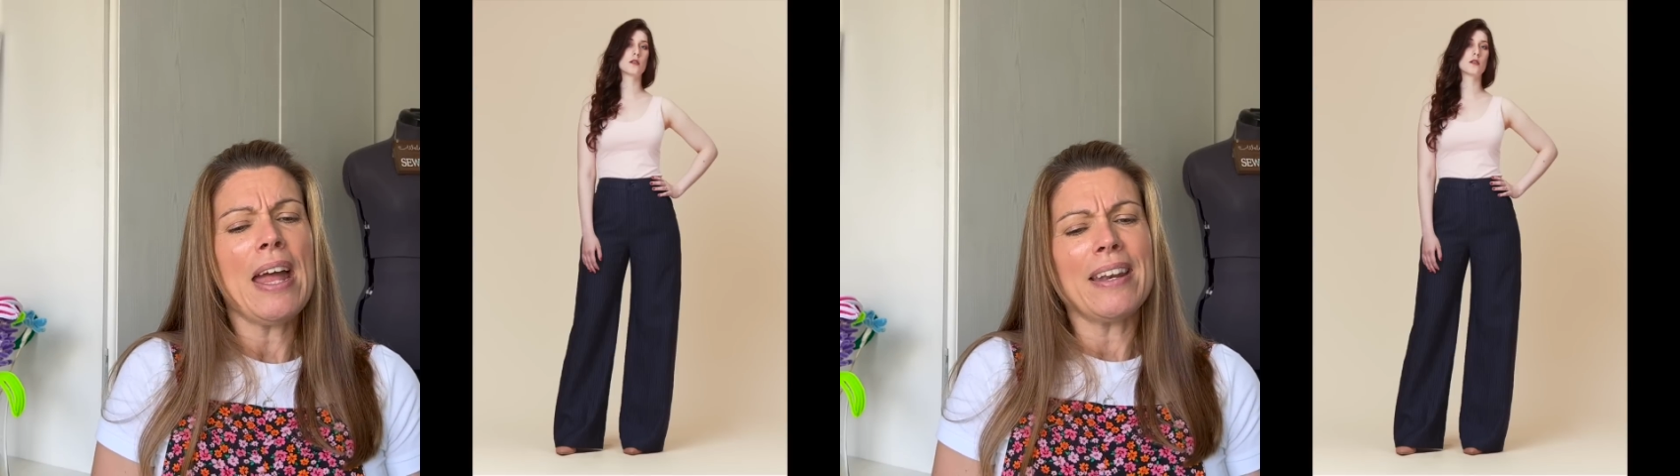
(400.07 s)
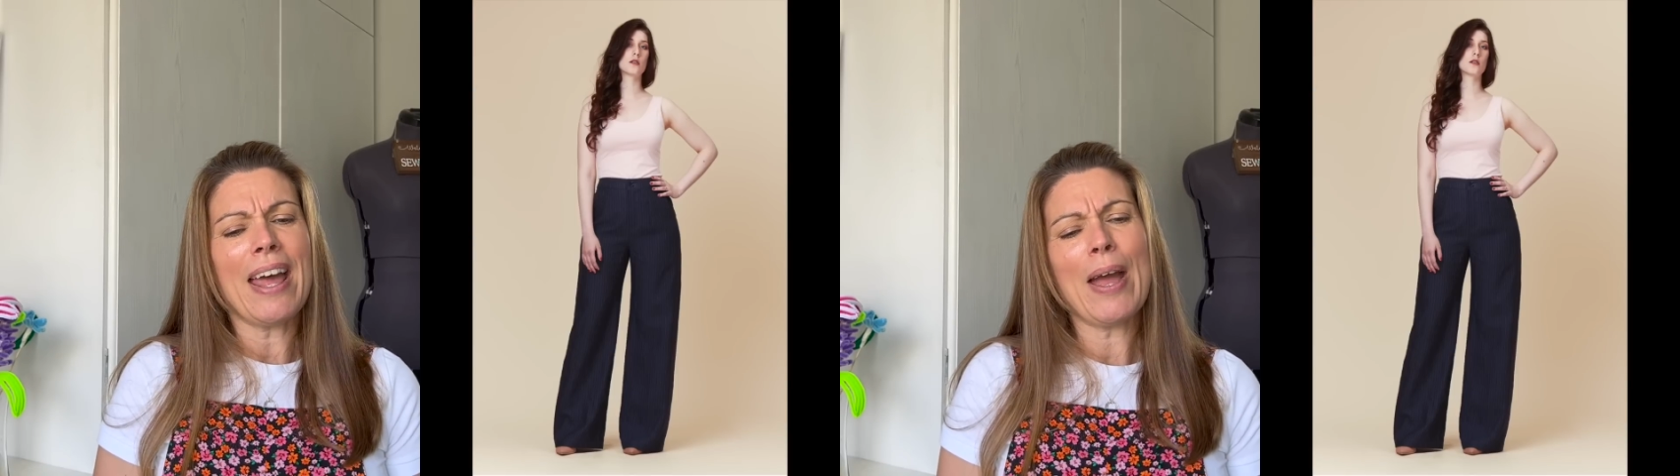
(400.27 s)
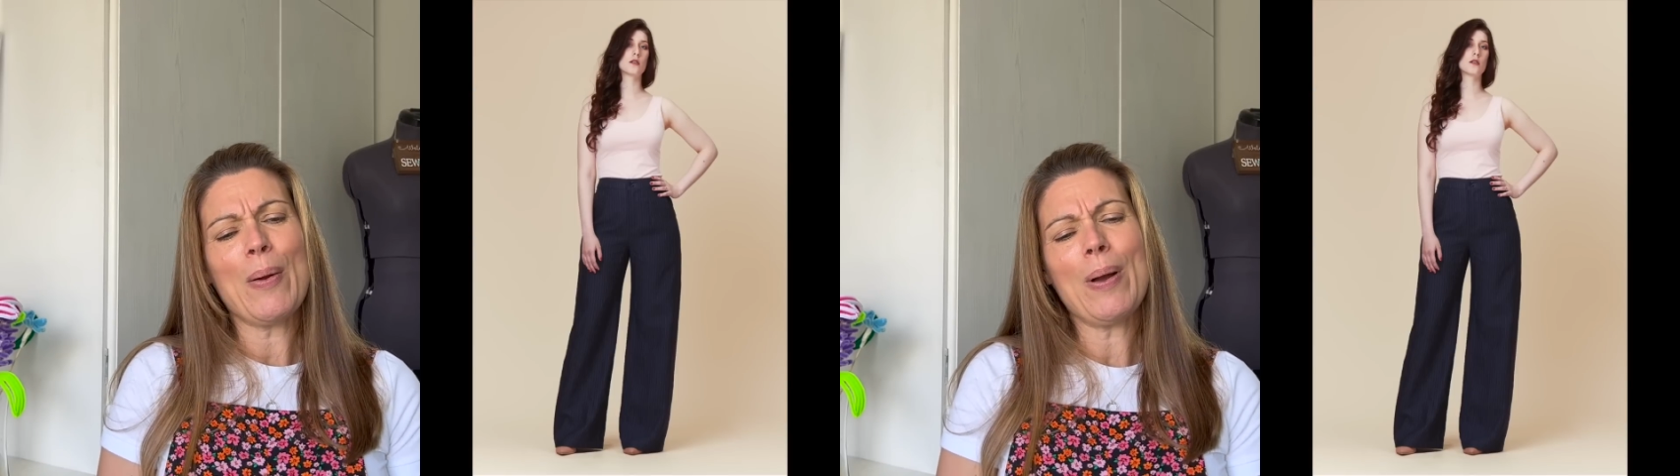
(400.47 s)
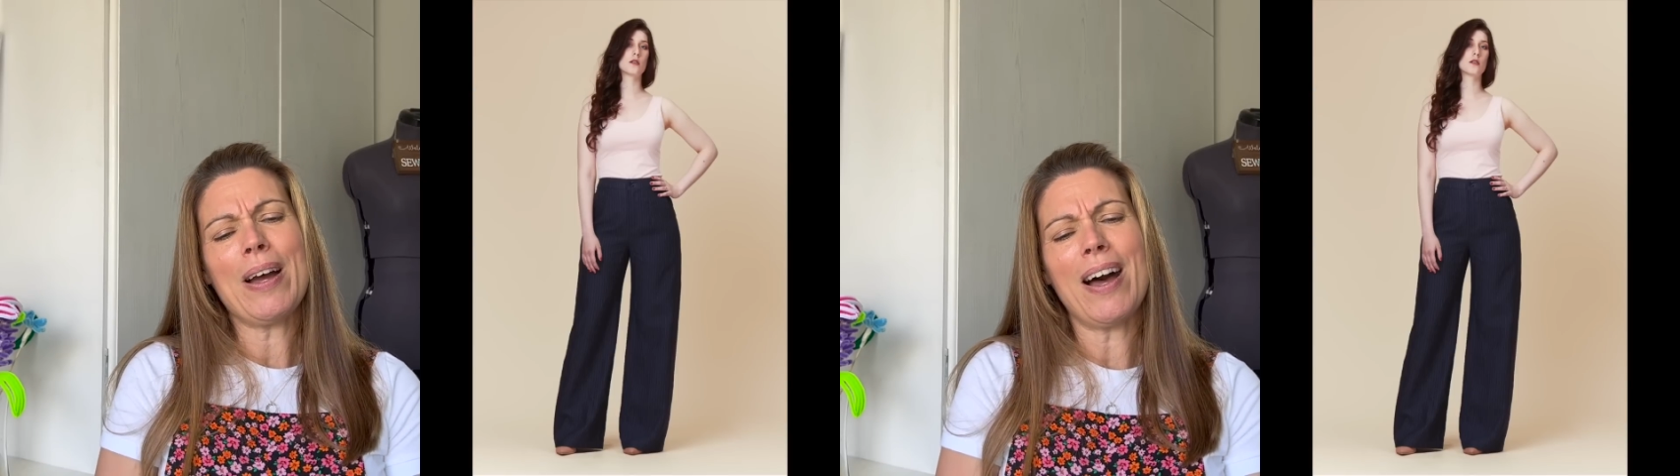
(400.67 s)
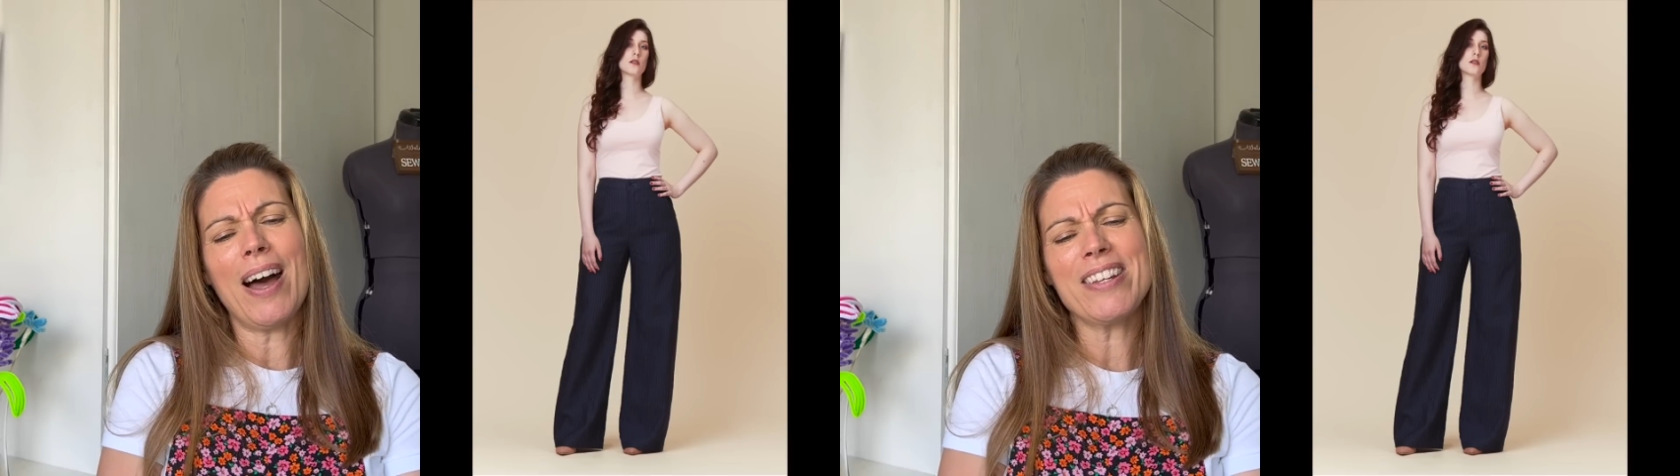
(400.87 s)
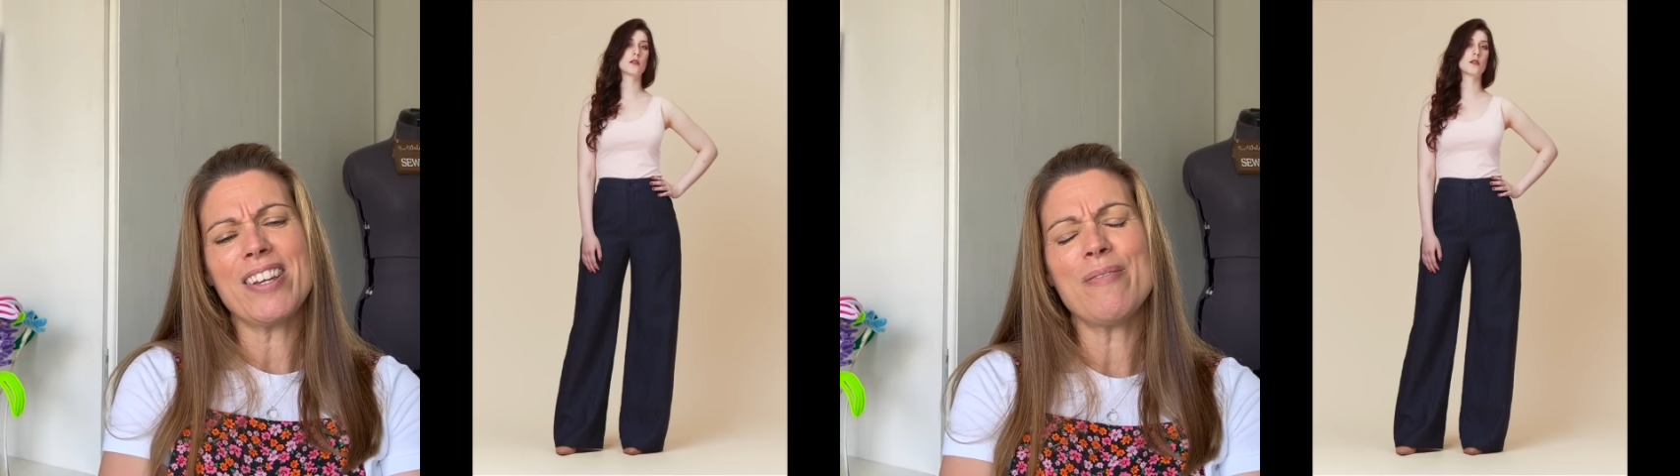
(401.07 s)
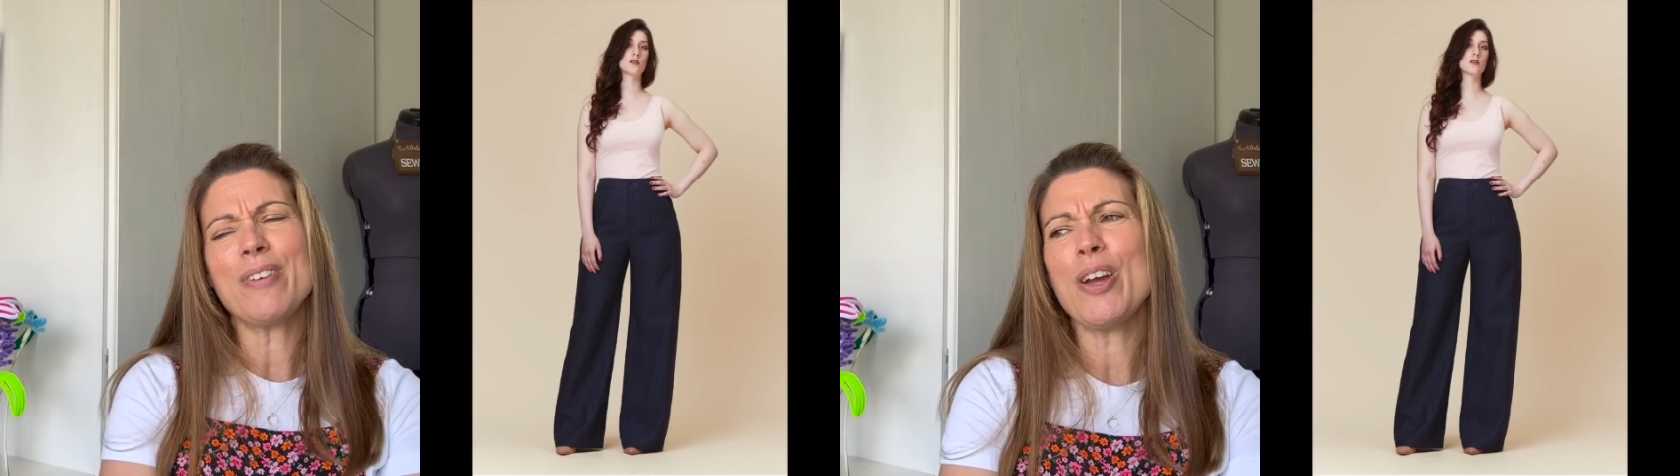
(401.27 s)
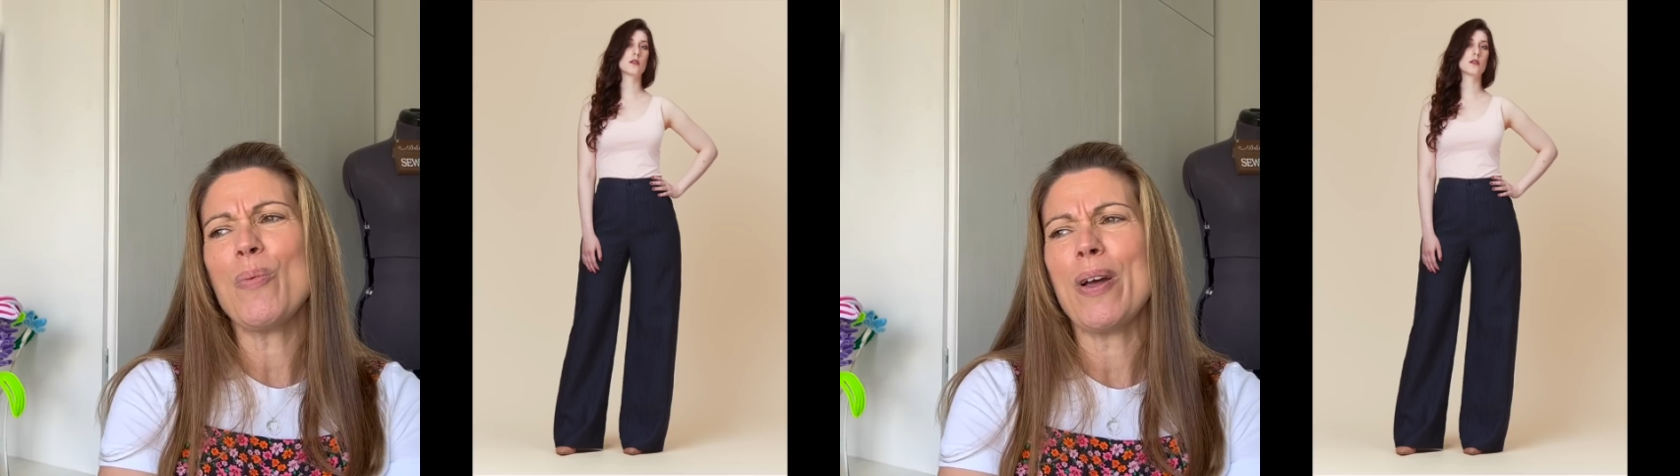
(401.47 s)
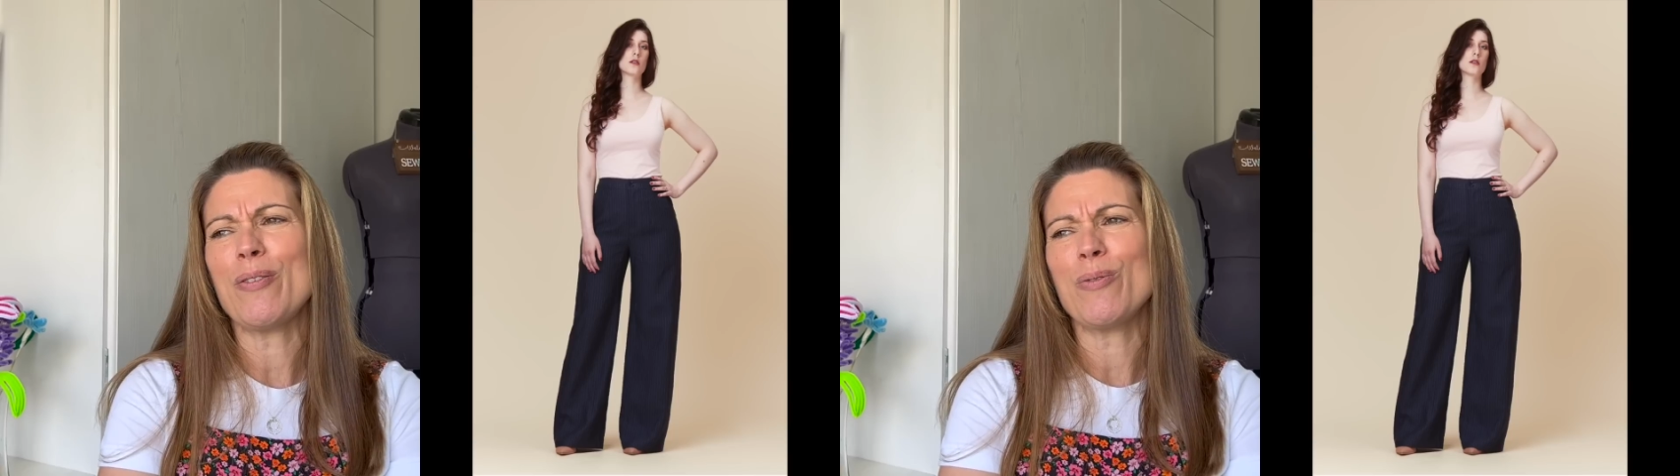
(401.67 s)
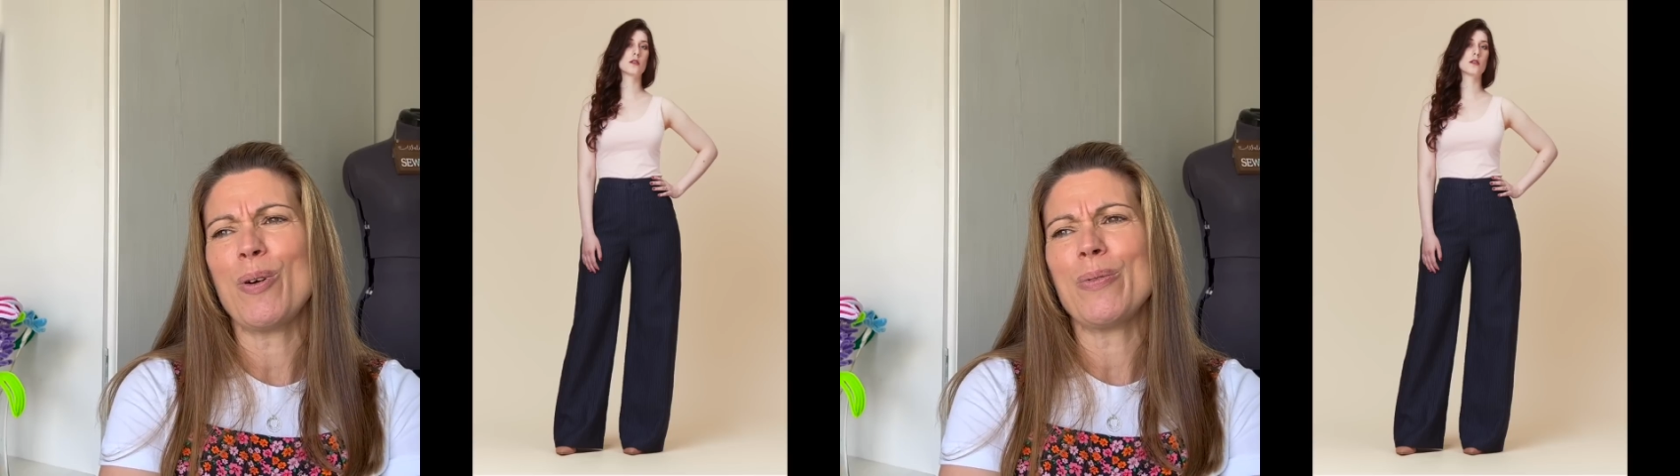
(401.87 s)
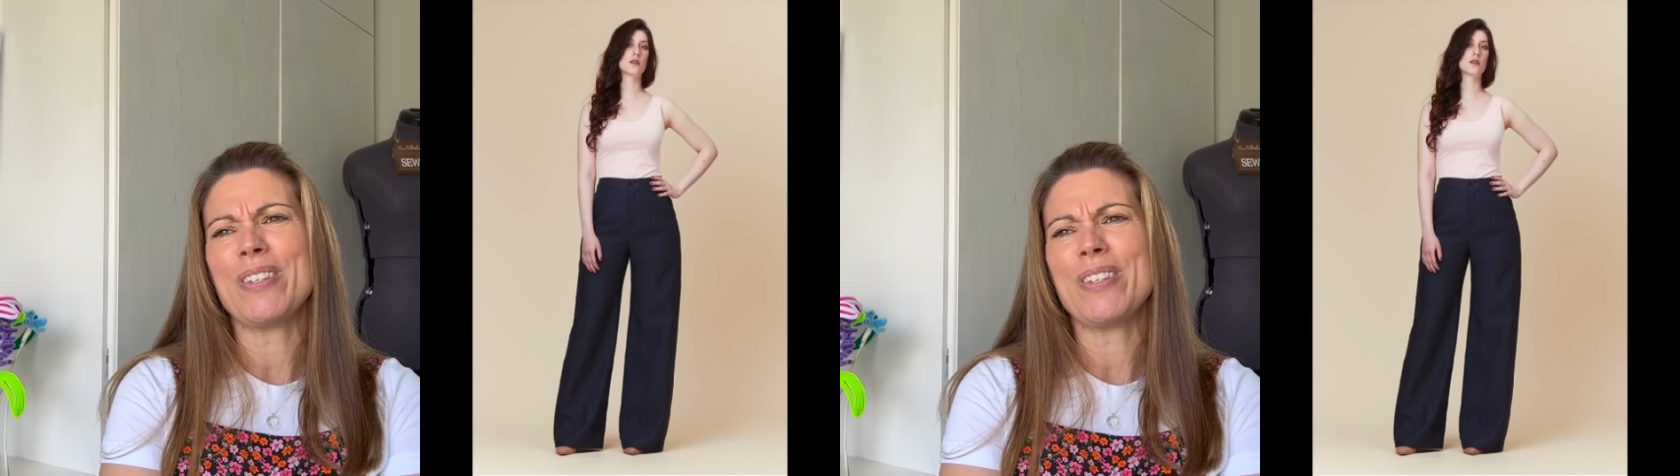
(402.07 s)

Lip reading: Now, I don't know whether or not